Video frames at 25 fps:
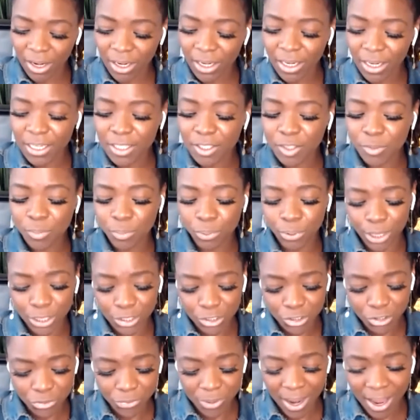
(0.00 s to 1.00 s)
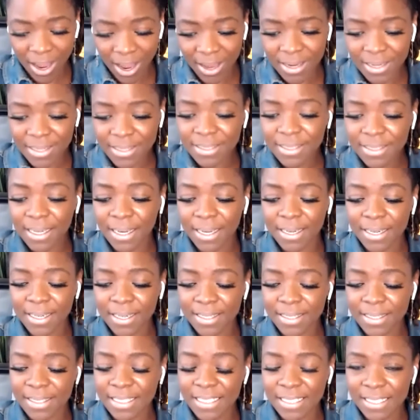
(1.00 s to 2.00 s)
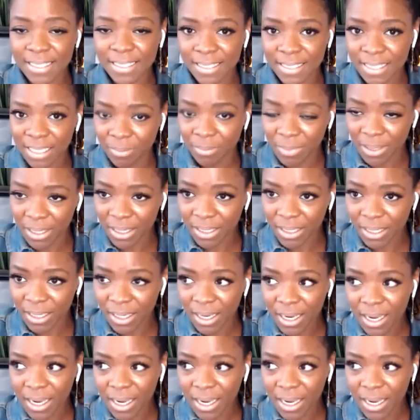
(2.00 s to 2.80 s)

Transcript: And it is pressurized, and it is systemic,